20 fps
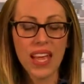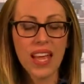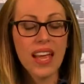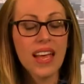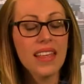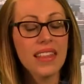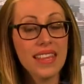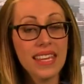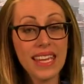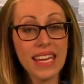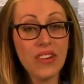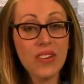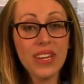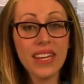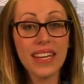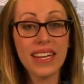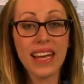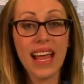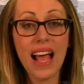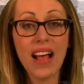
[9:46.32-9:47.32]
The Erie
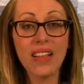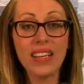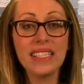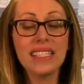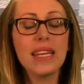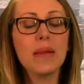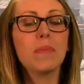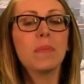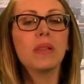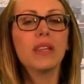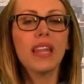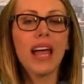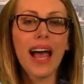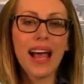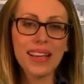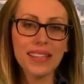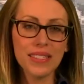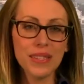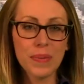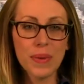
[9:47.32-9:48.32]
Canal is a
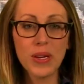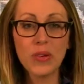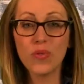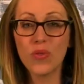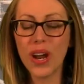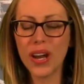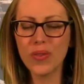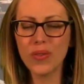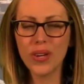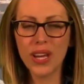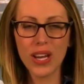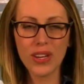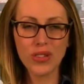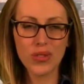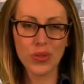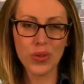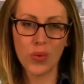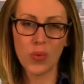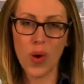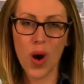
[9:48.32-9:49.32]
blossoming
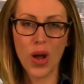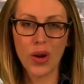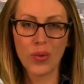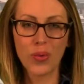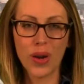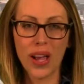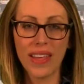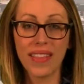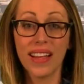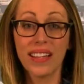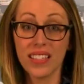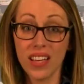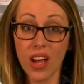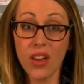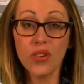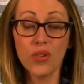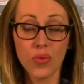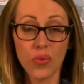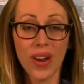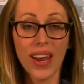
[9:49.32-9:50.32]
recreational waterway that's
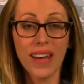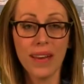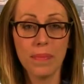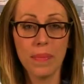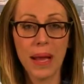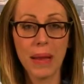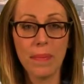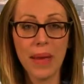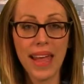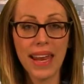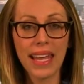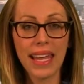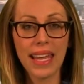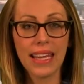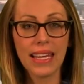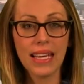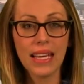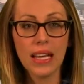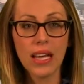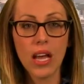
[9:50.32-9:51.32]
underrated by many.
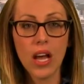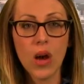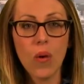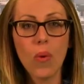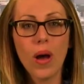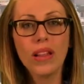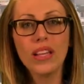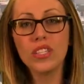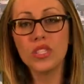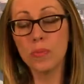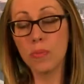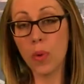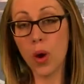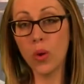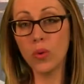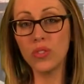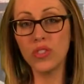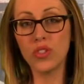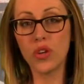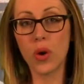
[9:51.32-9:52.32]
While it's
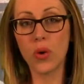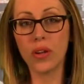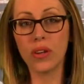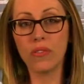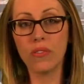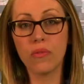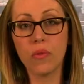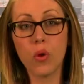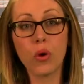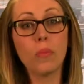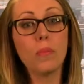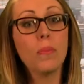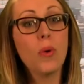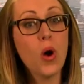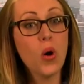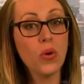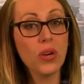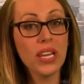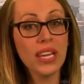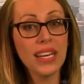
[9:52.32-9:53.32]
most noted for
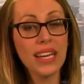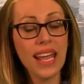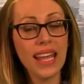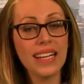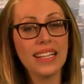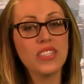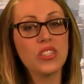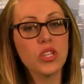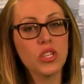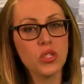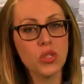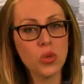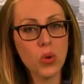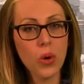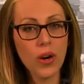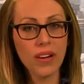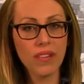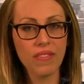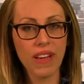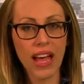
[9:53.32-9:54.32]
boating and its
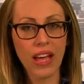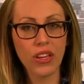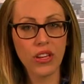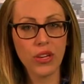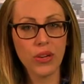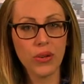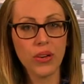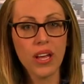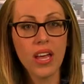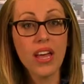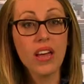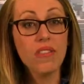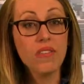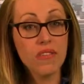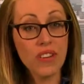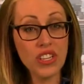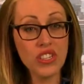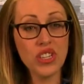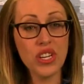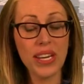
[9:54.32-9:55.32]
historic value,
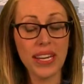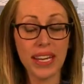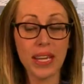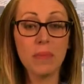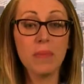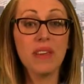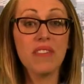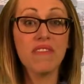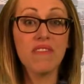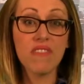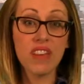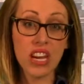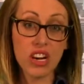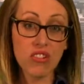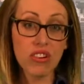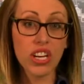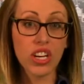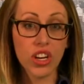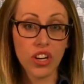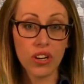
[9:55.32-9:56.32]
fishing can be very
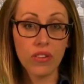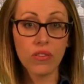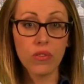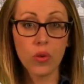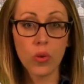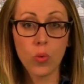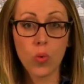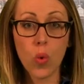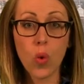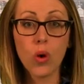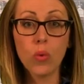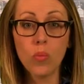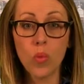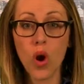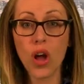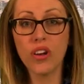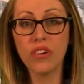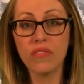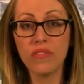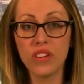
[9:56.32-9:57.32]
good for warm
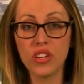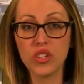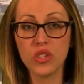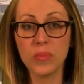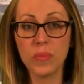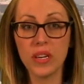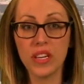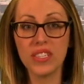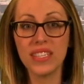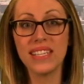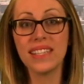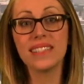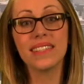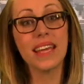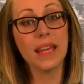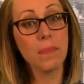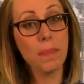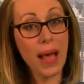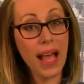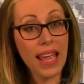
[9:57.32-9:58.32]
water fish species
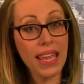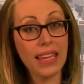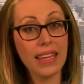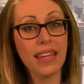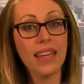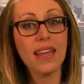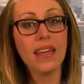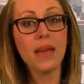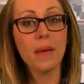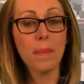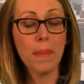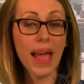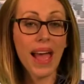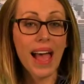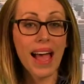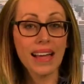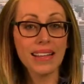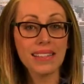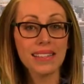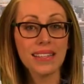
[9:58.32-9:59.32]
like pike,
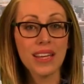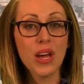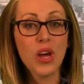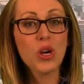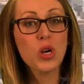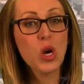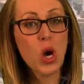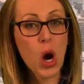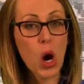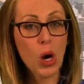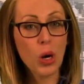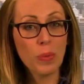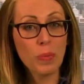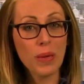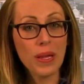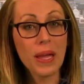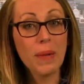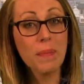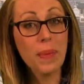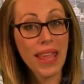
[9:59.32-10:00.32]
bass, carp,
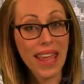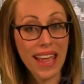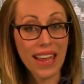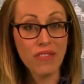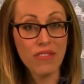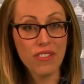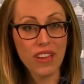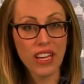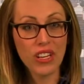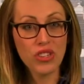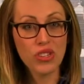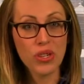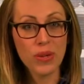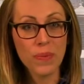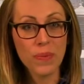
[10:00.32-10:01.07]
and panfish.